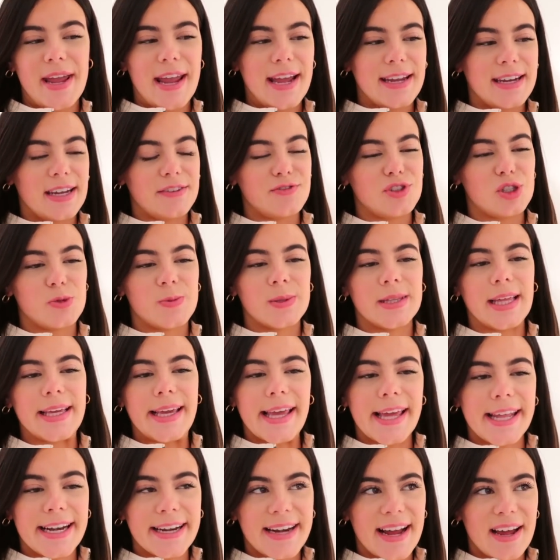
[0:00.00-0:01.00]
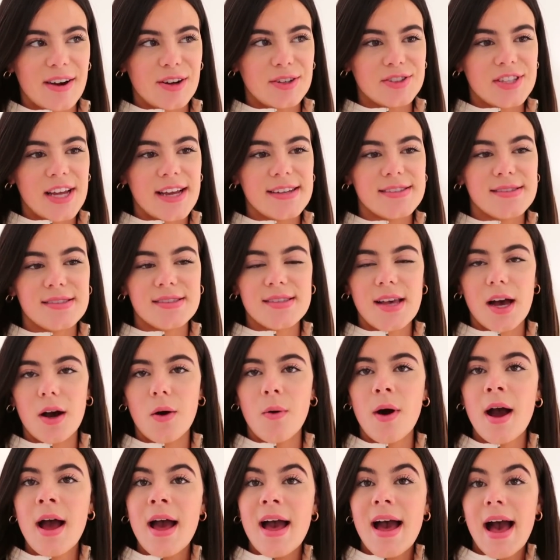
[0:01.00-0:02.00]
And I've just been like in and out all day.
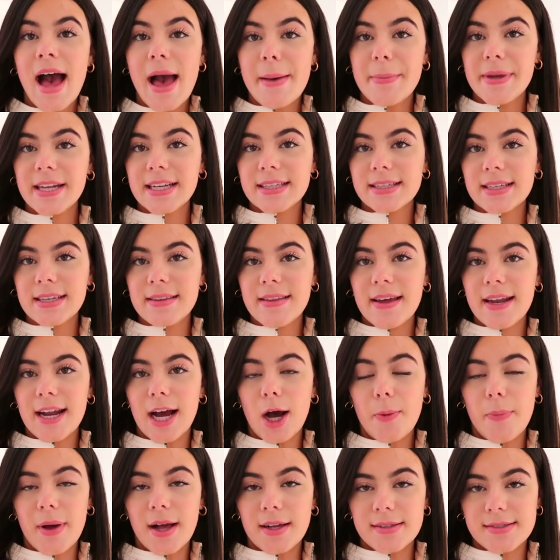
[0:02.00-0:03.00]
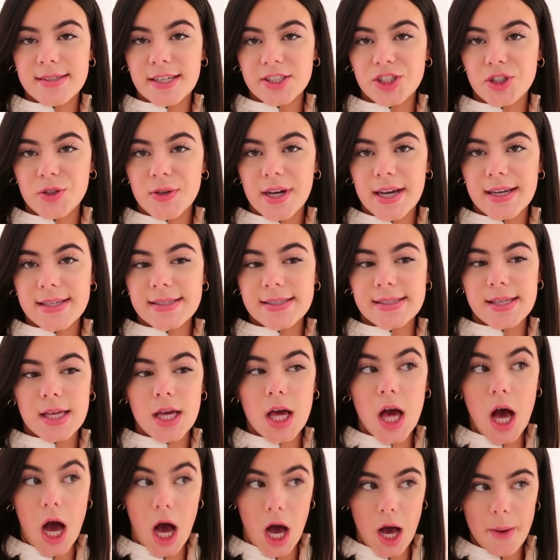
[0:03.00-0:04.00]
So I'm gonna clean that that up, I'll set you guys
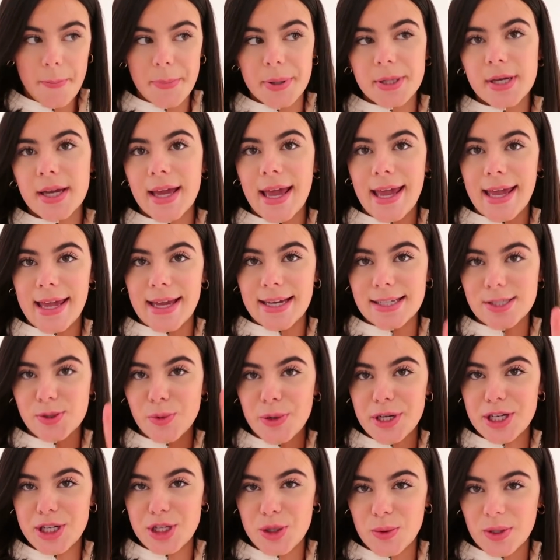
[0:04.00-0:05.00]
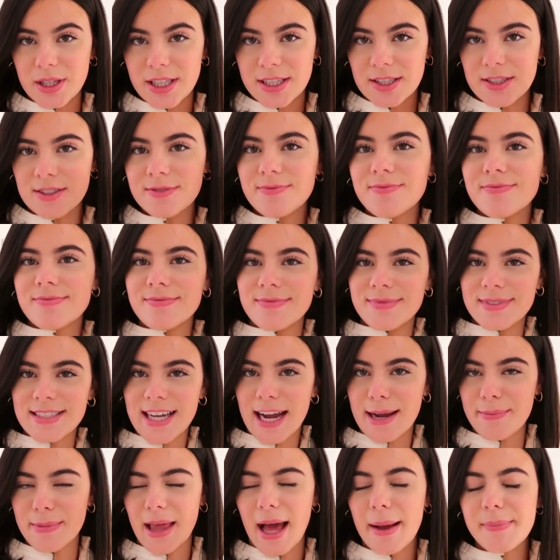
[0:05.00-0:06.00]
up and we can do a little
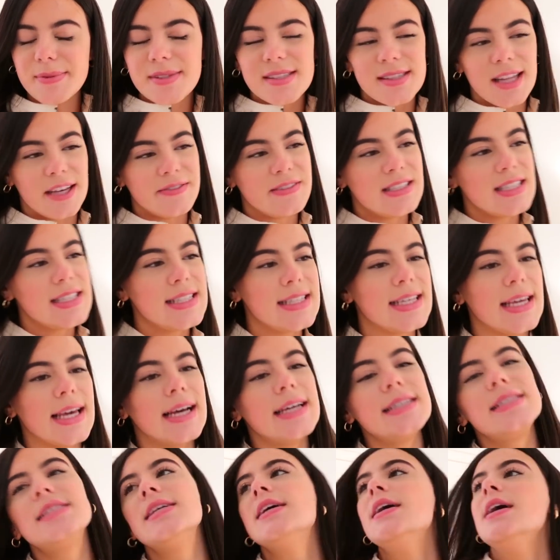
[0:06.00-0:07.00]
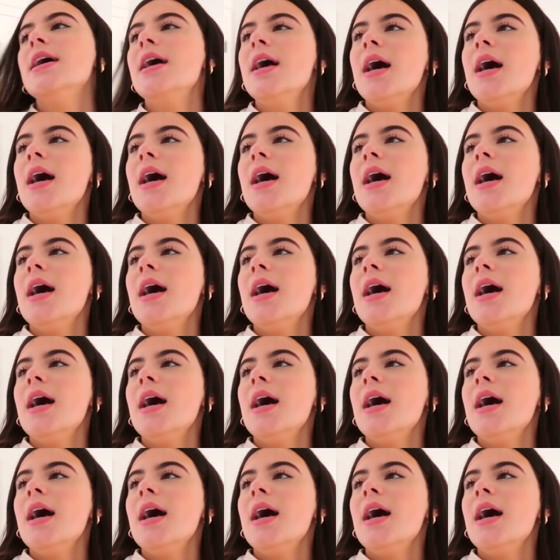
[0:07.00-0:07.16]
time lapse love to see it